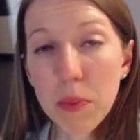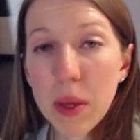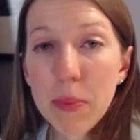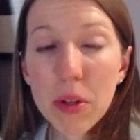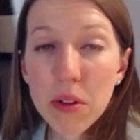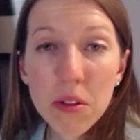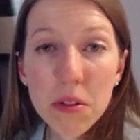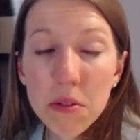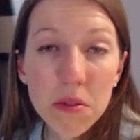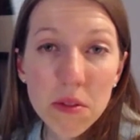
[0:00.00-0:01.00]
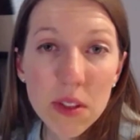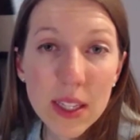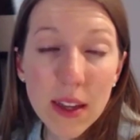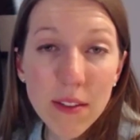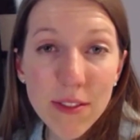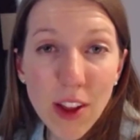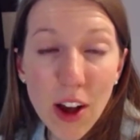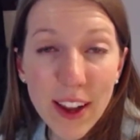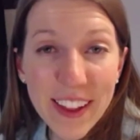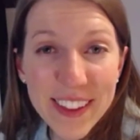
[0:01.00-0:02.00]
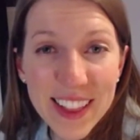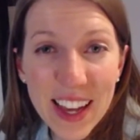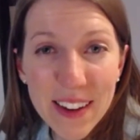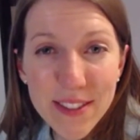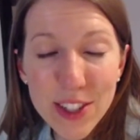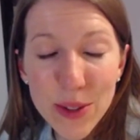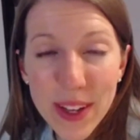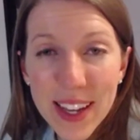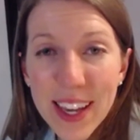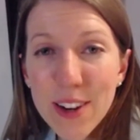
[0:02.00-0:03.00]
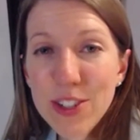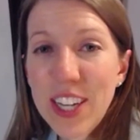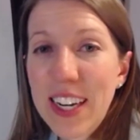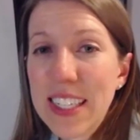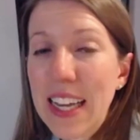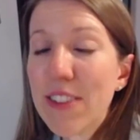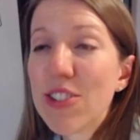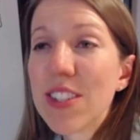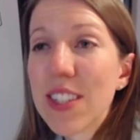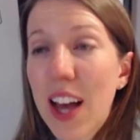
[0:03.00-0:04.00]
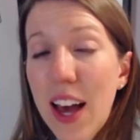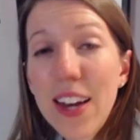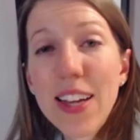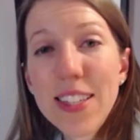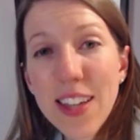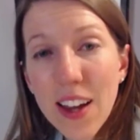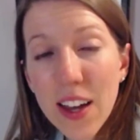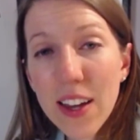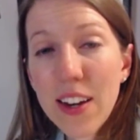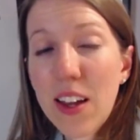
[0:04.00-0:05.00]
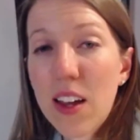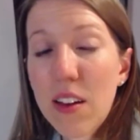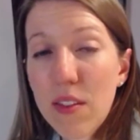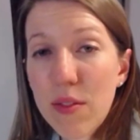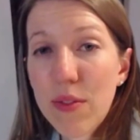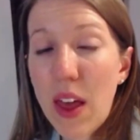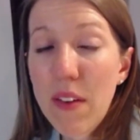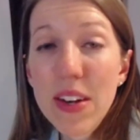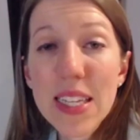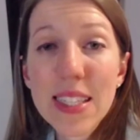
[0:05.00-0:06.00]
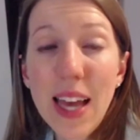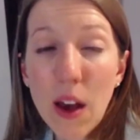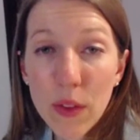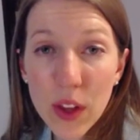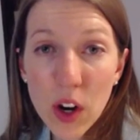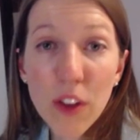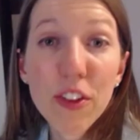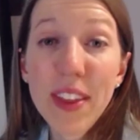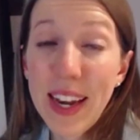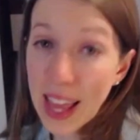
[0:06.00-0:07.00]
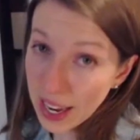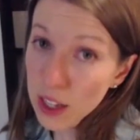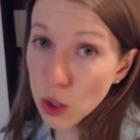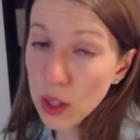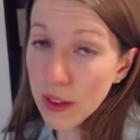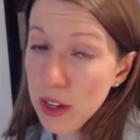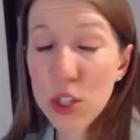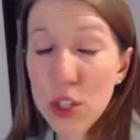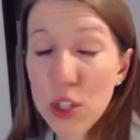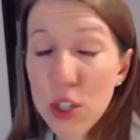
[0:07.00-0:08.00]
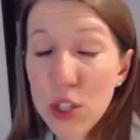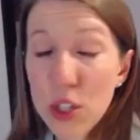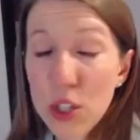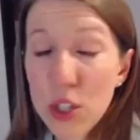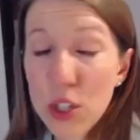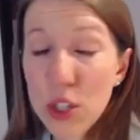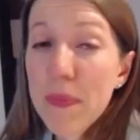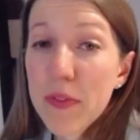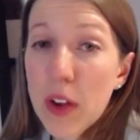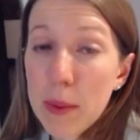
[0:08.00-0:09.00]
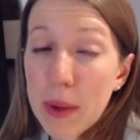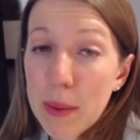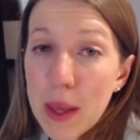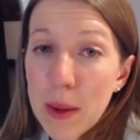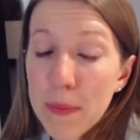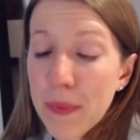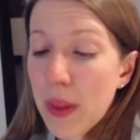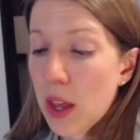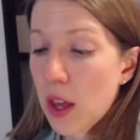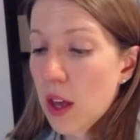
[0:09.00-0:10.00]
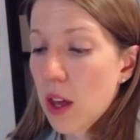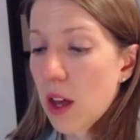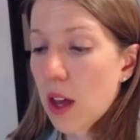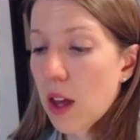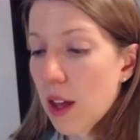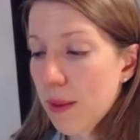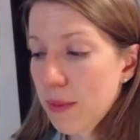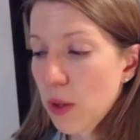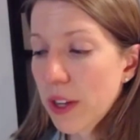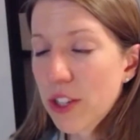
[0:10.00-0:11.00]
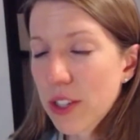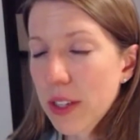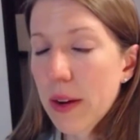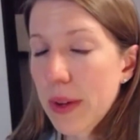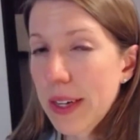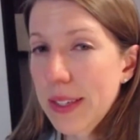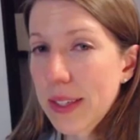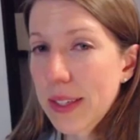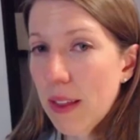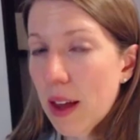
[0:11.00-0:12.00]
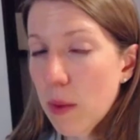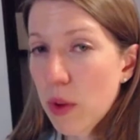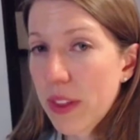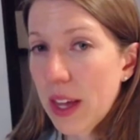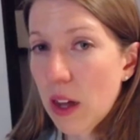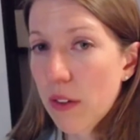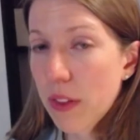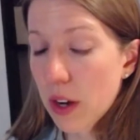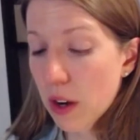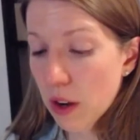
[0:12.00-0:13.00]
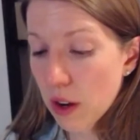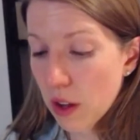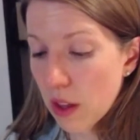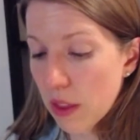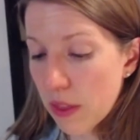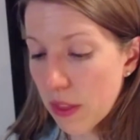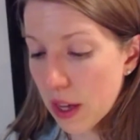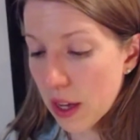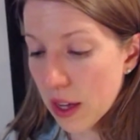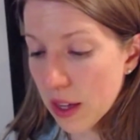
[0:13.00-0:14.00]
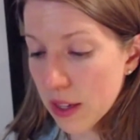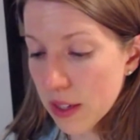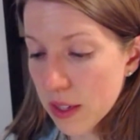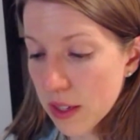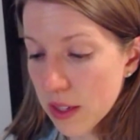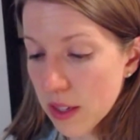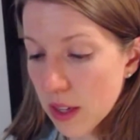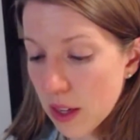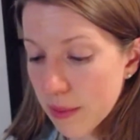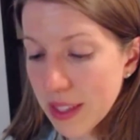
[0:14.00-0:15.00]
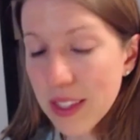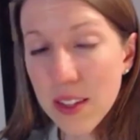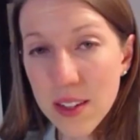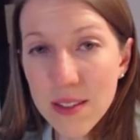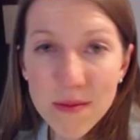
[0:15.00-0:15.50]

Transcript: people live long, healthy lives doing a ketogenic diet. There's not a ton of evidence out there other than anecdotal evidence, which is fine by me. So I just kind of wanted to say that, put that out there, that it's,